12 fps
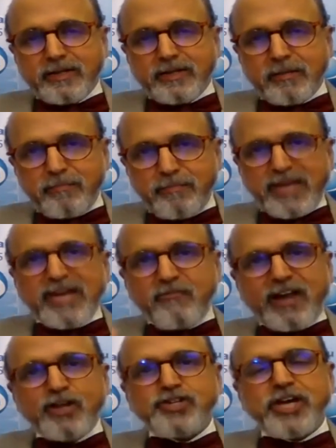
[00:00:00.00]
The bigger
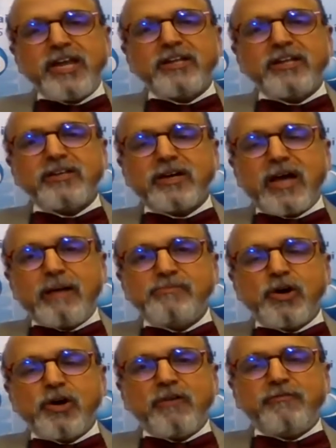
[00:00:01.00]
value chain
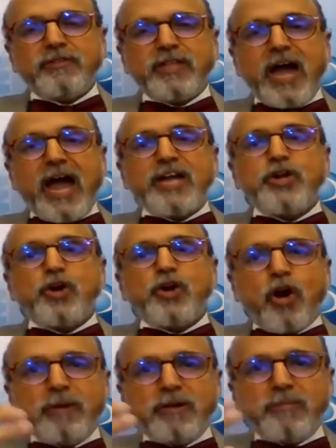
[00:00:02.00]
comes out of the
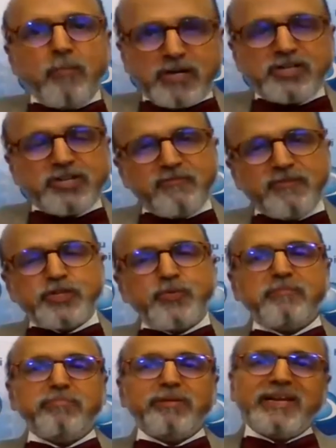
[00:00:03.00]
hydrocarbon momentum which
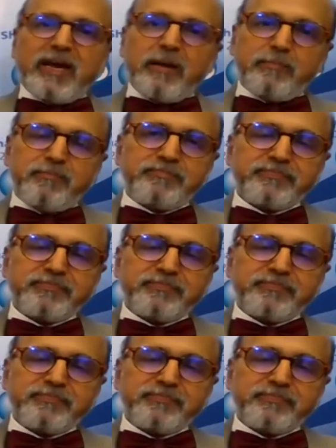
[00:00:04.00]
we are building up.